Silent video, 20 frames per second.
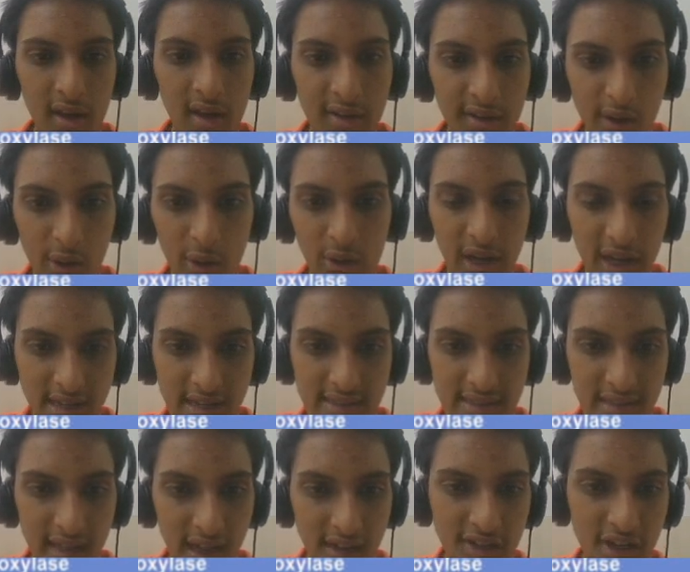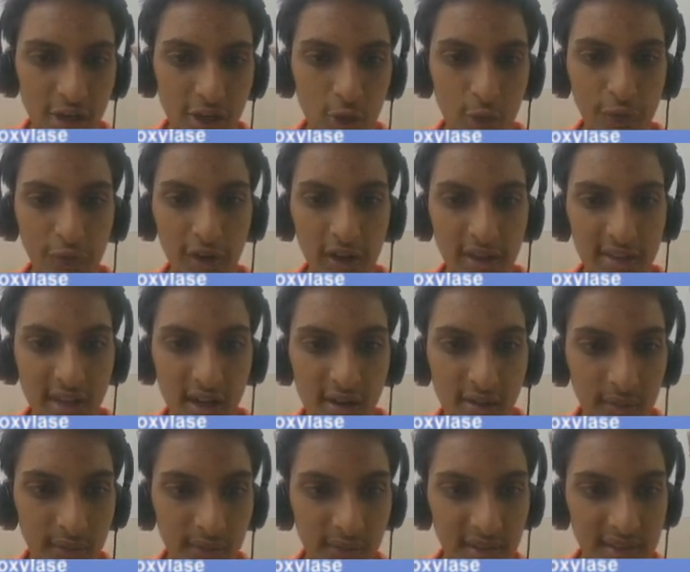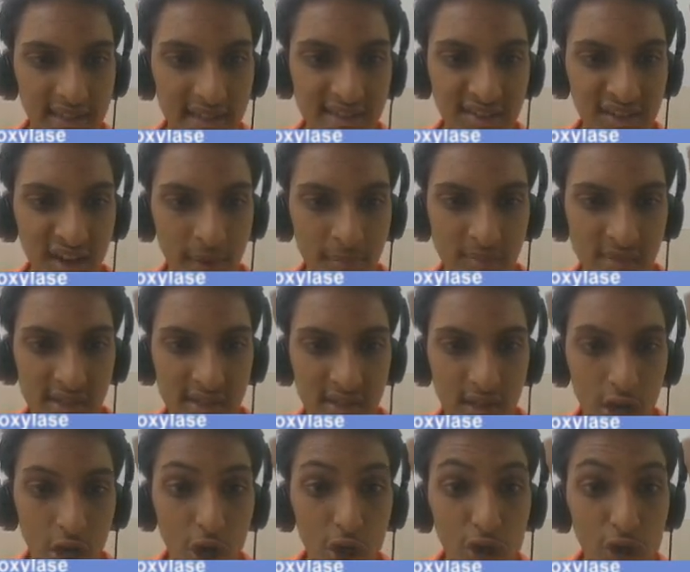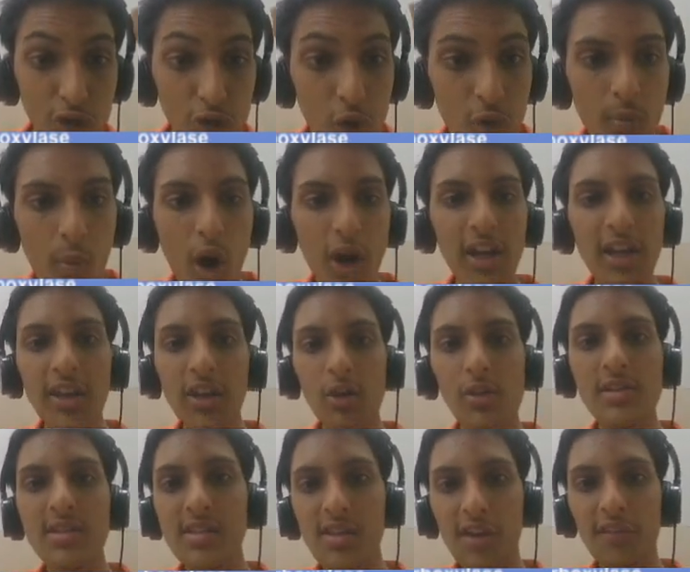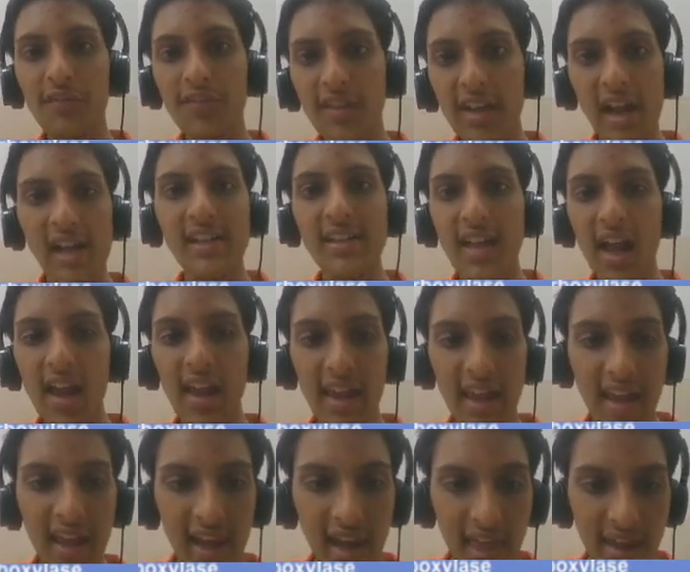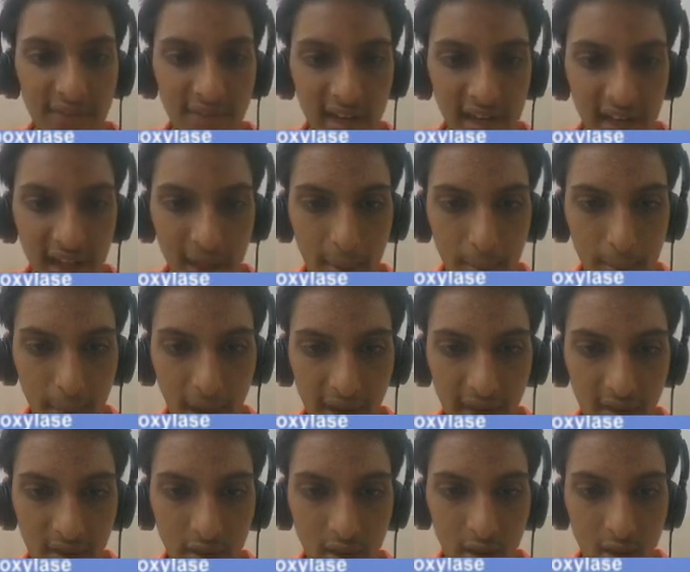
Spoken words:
Now let us continue further with the steps. Two molecules of delta ALA will combine.